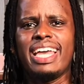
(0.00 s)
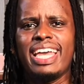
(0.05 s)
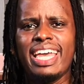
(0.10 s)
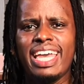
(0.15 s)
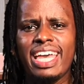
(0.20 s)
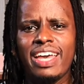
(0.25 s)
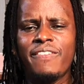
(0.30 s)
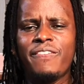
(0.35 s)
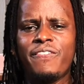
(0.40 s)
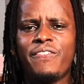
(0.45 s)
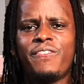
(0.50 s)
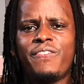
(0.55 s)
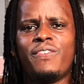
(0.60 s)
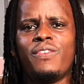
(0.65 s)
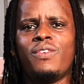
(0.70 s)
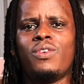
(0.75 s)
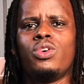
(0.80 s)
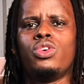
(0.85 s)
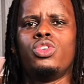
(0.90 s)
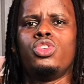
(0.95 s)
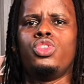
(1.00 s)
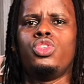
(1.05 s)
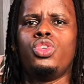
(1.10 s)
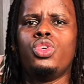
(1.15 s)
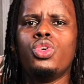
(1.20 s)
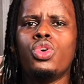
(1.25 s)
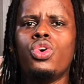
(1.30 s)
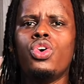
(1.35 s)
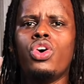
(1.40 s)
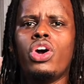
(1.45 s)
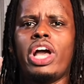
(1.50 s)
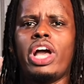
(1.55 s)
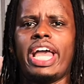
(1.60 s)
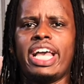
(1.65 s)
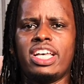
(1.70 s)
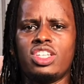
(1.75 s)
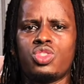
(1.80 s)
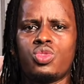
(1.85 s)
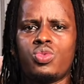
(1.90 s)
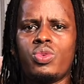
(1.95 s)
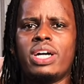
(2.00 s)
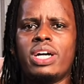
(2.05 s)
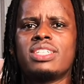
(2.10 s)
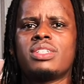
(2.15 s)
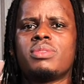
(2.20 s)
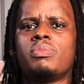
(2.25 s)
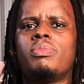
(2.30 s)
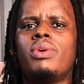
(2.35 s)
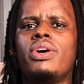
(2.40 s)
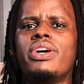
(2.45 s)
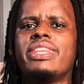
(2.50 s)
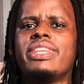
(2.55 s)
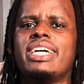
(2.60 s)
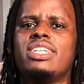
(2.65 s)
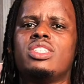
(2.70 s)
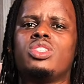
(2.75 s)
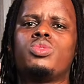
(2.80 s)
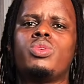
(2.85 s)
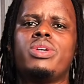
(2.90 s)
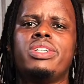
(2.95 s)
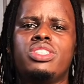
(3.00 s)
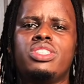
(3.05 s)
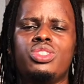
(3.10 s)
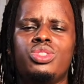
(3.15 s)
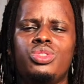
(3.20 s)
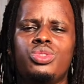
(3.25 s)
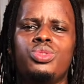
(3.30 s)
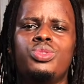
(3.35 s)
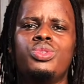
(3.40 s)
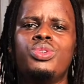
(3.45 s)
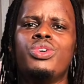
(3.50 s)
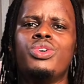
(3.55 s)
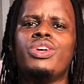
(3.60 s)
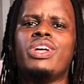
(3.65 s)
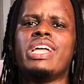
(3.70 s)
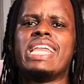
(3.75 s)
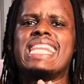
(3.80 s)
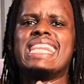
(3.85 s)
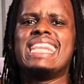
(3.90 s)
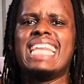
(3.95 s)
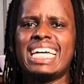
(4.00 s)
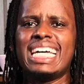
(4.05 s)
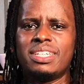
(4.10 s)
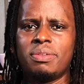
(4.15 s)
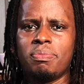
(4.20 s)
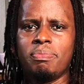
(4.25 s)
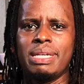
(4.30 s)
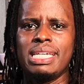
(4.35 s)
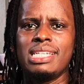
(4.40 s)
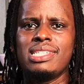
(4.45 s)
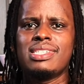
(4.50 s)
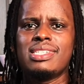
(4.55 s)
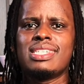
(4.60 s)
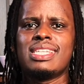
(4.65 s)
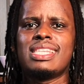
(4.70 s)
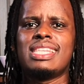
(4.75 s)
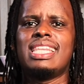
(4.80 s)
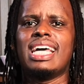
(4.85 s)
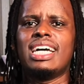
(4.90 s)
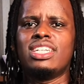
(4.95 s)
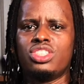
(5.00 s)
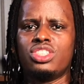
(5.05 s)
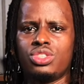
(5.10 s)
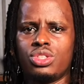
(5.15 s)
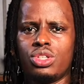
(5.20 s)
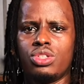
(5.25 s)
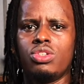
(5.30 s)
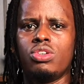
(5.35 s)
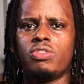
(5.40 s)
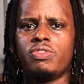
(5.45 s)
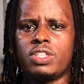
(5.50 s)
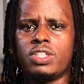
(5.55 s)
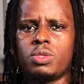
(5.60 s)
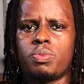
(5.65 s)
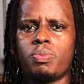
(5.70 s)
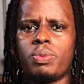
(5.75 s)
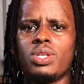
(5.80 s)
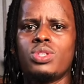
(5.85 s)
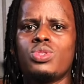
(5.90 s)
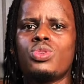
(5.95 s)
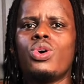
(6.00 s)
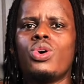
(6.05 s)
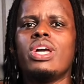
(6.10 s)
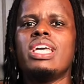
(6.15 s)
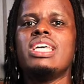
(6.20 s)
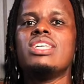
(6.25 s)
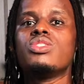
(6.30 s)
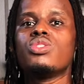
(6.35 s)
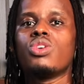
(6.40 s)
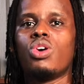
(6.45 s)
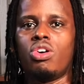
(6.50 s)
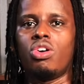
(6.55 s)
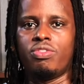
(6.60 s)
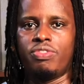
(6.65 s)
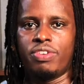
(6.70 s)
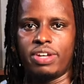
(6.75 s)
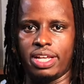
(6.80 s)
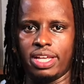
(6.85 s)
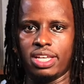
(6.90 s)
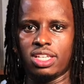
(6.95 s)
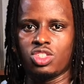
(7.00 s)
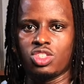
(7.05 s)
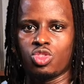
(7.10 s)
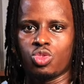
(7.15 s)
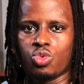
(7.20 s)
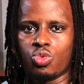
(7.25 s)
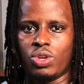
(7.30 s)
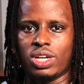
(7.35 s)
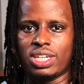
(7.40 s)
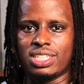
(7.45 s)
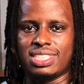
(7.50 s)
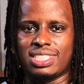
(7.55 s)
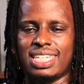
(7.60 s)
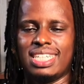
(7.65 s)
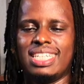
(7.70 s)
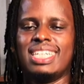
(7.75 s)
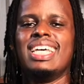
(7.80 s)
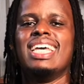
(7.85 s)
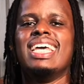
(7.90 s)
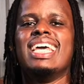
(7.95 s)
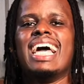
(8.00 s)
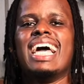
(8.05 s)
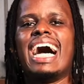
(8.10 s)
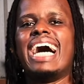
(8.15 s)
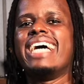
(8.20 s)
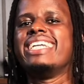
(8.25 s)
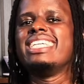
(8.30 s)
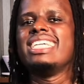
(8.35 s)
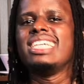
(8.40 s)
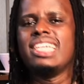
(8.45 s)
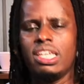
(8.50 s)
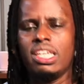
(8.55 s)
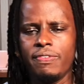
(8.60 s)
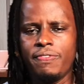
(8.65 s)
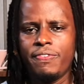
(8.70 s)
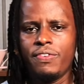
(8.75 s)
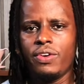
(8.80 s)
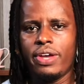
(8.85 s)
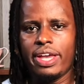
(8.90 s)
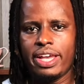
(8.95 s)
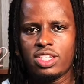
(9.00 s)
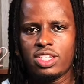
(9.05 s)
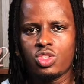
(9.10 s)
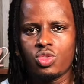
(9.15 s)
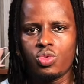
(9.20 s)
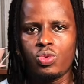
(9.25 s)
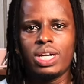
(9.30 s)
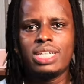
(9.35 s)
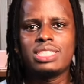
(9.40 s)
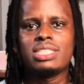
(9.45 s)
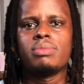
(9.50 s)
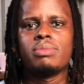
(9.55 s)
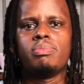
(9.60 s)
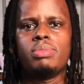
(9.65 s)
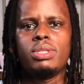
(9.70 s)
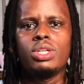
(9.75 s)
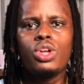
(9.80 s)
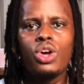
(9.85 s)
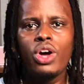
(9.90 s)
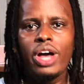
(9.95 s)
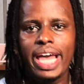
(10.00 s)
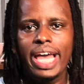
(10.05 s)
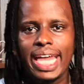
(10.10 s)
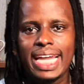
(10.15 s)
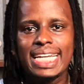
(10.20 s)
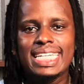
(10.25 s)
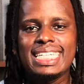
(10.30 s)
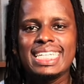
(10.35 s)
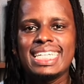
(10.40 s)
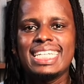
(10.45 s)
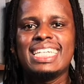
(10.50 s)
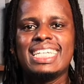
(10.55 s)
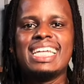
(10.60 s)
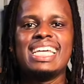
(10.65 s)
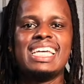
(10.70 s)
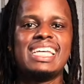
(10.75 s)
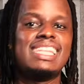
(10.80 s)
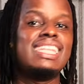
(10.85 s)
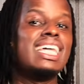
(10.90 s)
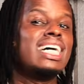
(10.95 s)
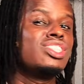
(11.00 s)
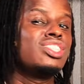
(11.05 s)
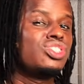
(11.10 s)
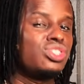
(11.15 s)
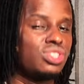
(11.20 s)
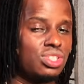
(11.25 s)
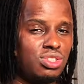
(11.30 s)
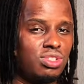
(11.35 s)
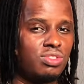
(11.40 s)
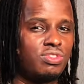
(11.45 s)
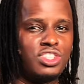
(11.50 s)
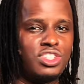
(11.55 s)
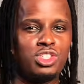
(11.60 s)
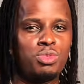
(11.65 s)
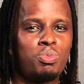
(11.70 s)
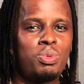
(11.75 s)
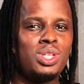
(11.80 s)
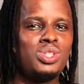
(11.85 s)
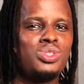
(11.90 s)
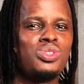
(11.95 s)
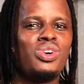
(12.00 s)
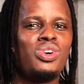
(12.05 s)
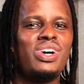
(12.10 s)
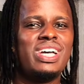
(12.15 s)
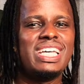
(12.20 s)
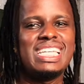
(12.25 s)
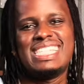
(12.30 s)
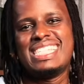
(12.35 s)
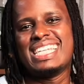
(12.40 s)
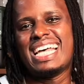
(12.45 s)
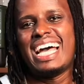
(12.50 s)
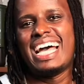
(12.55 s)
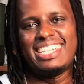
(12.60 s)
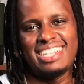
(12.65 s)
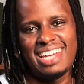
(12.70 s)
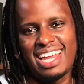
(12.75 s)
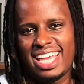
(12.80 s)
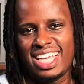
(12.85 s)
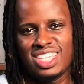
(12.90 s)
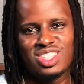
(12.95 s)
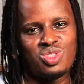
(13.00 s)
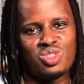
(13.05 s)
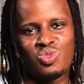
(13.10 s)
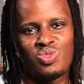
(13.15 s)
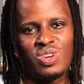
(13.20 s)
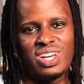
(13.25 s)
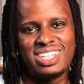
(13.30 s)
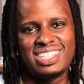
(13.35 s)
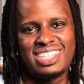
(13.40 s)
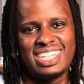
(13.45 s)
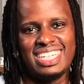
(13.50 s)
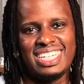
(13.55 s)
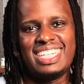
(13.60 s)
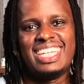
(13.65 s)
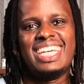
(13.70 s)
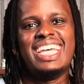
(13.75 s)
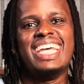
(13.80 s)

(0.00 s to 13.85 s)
If you extract more than 22, that means that shot of espresso is over extracted. And if you extract below 18, that shot of espresso is under extracted.